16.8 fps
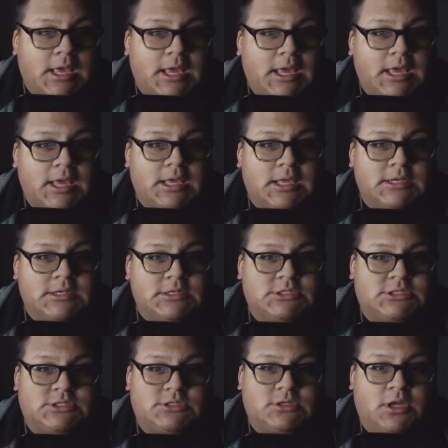
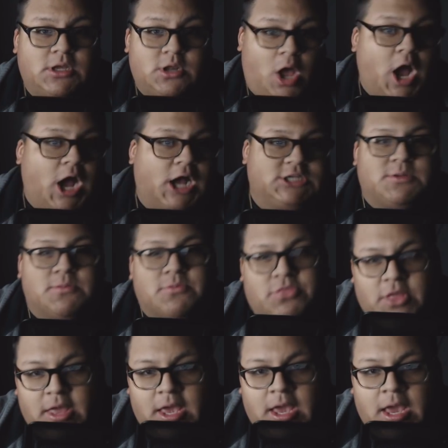is an awesome
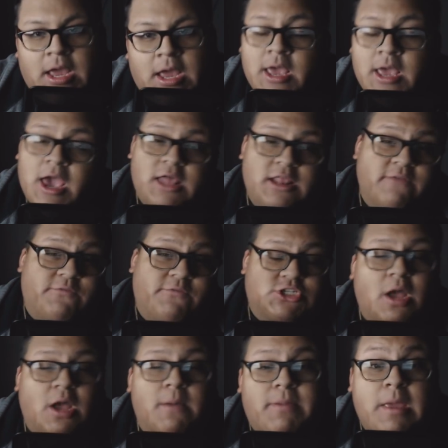thing. And then
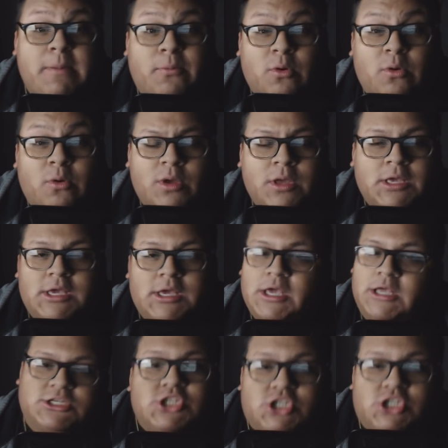for some people,
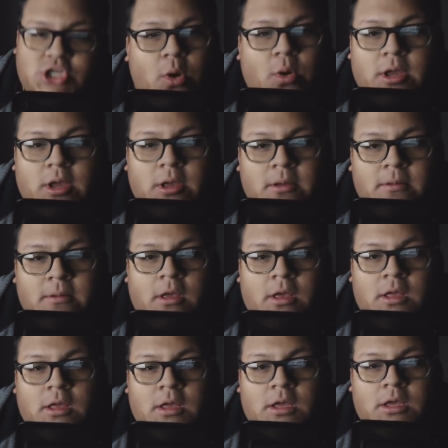it's a joke.
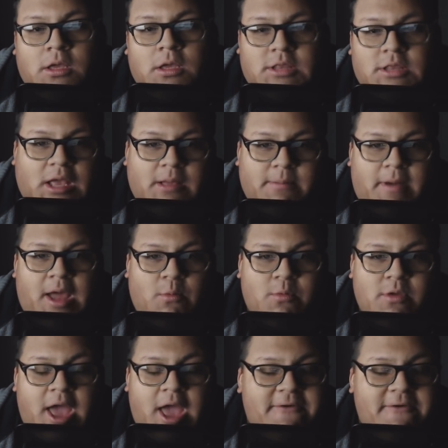Think about
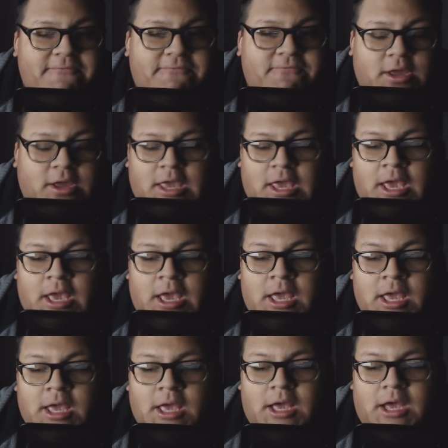it. We have fucking